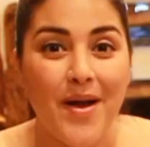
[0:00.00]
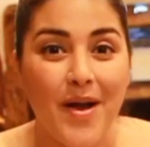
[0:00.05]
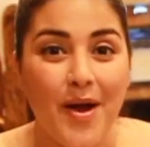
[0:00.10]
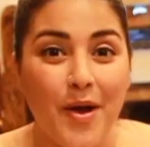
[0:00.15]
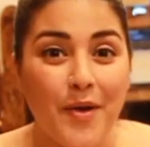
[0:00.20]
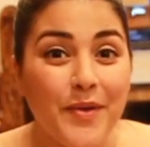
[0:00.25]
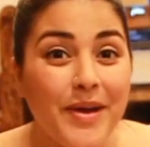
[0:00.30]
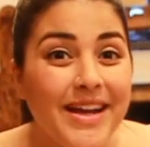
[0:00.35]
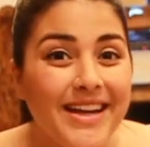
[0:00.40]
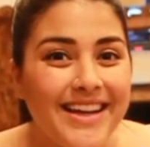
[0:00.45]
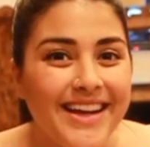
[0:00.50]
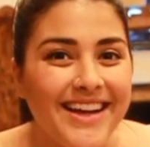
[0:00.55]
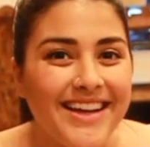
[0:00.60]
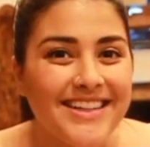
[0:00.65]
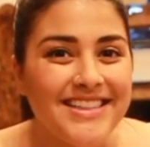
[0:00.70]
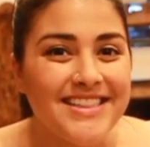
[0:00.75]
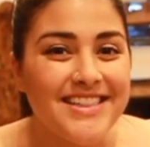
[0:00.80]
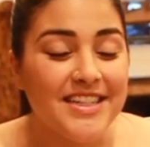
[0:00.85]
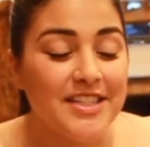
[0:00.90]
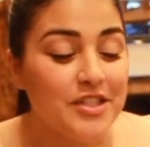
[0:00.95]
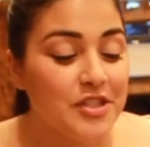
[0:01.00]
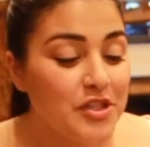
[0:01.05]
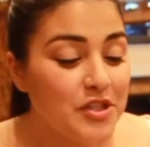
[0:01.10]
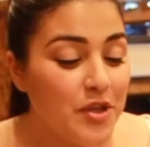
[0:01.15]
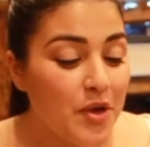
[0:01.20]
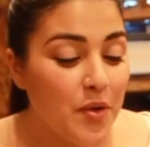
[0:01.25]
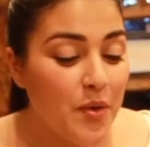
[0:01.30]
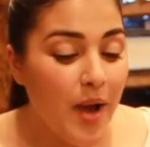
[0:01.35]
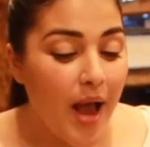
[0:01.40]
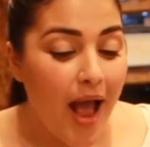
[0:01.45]
All right, guys.
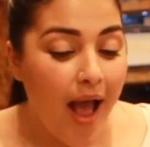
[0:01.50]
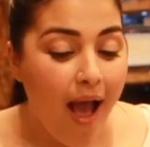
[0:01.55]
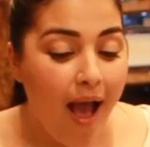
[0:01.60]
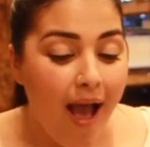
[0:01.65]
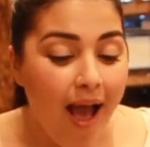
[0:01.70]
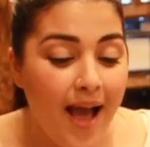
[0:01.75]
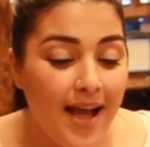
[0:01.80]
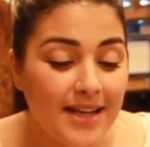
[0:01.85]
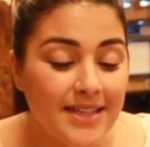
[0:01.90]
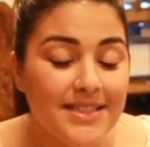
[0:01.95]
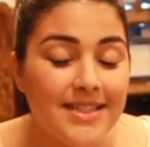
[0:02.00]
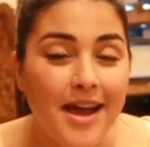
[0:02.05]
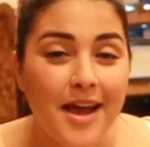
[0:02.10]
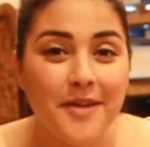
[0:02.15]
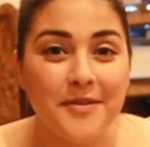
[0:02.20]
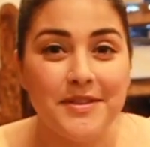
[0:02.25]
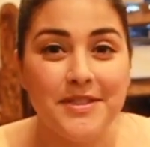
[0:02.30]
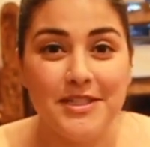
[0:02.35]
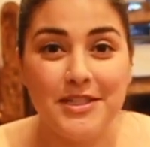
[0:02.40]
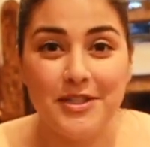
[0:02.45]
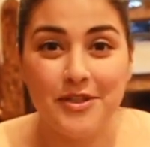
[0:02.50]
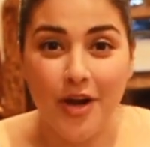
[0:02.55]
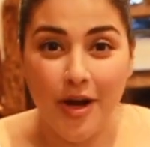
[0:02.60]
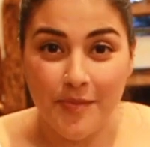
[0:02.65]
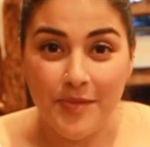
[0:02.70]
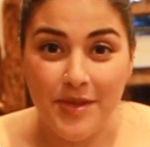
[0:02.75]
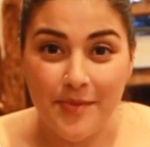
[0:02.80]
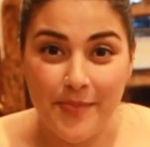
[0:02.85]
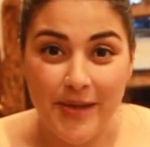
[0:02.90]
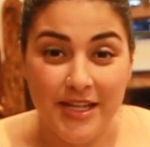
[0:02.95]
So as I was
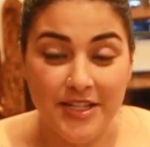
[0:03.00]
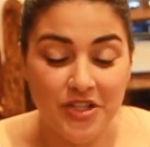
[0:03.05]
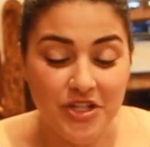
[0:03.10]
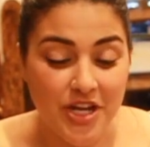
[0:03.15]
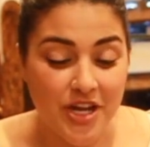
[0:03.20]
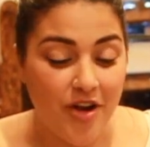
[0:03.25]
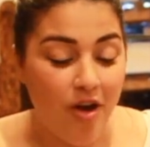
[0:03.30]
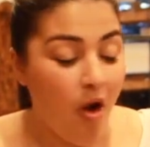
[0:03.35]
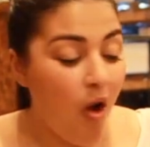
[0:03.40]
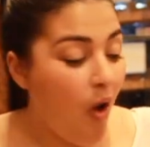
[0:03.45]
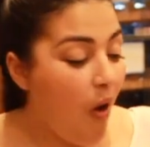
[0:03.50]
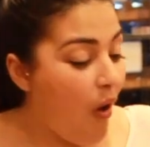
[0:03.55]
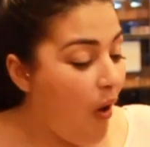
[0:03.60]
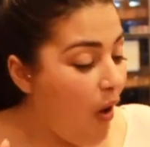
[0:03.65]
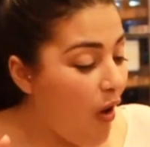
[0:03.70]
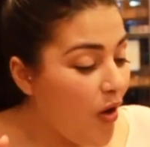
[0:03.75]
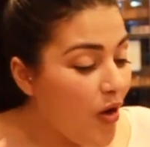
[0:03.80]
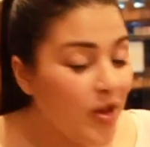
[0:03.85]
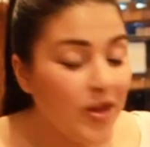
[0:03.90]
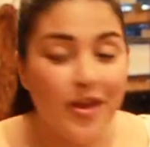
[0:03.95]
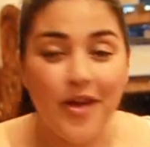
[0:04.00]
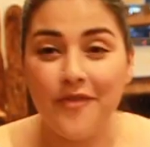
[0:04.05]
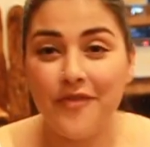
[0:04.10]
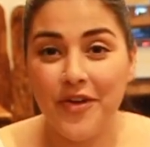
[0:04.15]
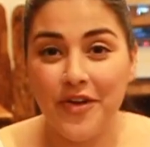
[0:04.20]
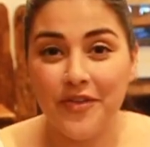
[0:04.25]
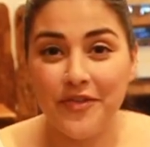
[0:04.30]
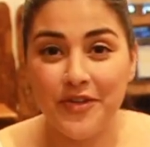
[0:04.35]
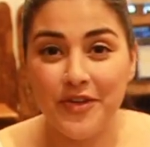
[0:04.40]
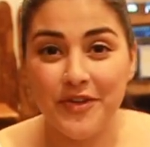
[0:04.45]
describing the banchan, all of
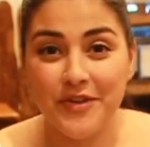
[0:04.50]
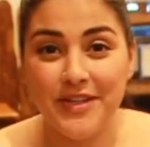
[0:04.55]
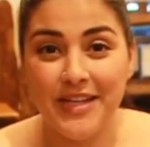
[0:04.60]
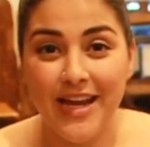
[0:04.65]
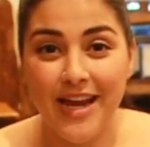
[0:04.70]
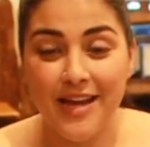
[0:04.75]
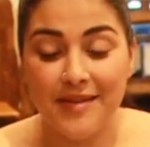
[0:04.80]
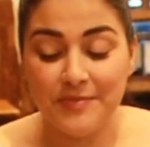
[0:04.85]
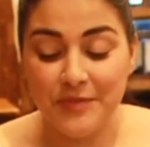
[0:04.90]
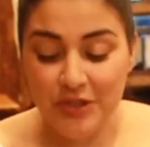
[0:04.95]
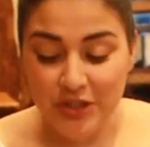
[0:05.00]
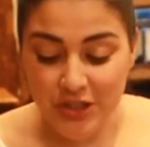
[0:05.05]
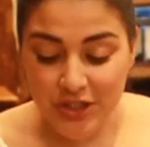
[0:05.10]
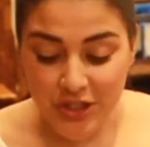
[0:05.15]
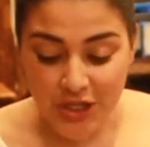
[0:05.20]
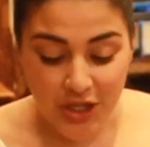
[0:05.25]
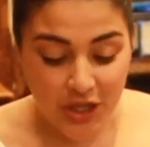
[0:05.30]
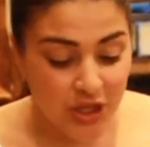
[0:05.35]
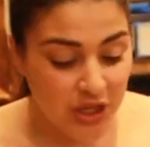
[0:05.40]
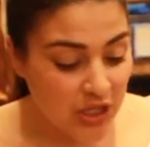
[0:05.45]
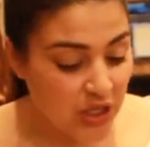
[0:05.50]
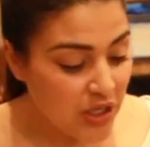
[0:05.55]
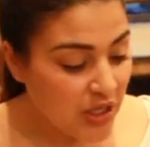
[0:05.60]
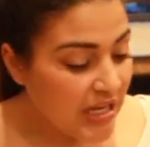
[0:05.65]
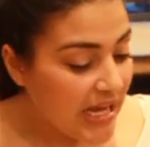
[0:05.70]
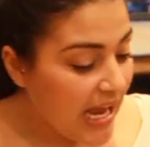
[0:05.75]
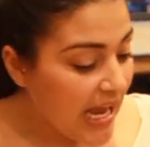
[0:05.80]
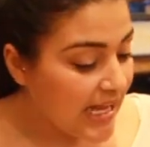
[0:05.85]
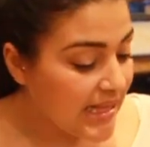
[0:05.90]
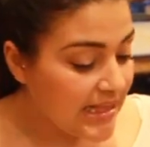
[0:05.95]
our food came. Just
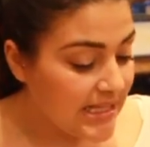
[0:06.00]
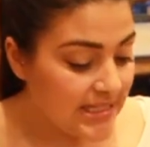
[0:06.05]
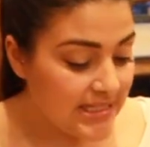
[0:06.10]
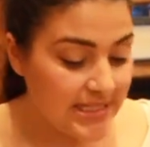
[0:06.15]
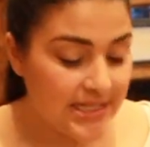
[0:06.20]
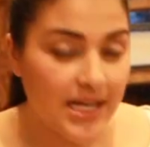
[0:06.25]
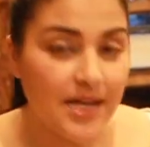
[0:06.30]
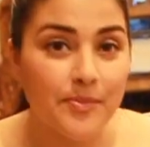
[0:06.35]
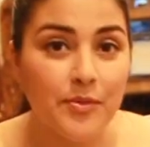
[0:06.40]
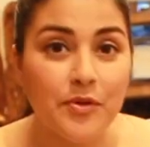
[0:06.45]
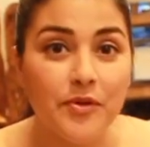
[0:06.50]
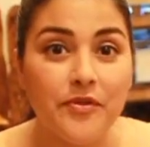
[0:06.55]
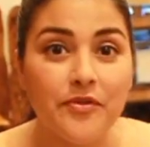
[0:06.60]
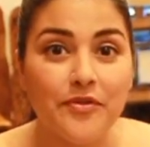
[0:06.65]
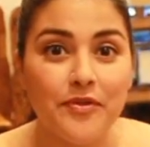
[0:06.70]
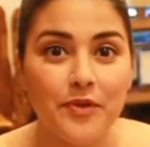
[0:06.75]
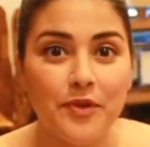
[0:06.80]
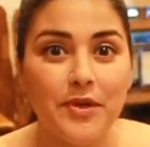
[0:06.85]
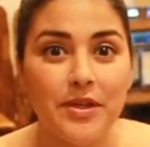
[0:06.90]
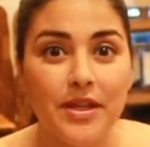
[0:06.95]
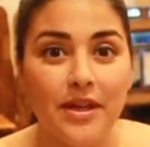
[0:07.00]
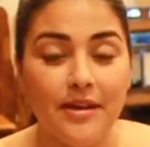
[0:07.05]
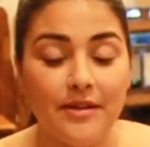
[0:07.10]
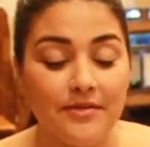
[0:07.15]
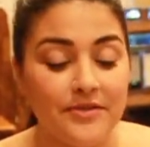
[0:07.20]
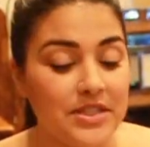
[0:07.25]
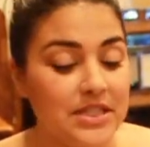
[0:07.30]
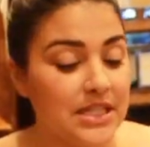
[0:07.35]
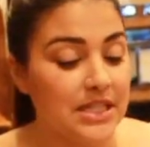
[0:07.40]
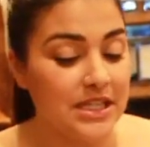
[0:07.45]
look at this table full of
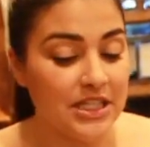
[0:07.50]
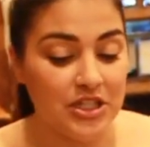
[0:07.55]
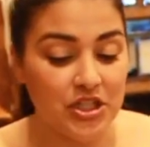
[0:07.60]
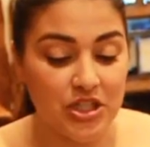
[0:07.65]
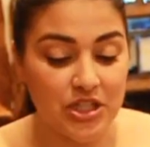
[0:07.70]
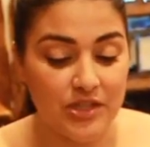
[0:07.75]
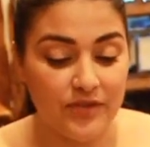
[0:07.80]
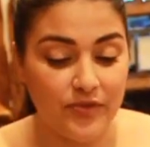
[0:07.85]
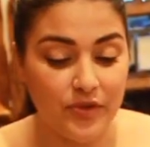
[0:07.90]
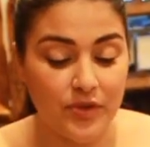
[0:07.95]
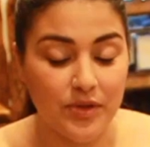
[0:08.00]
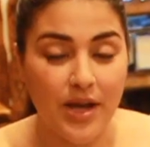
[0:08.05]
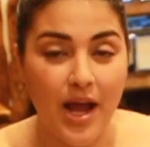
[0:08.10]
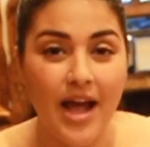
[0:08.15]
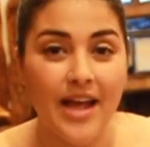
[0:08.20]
delicious food.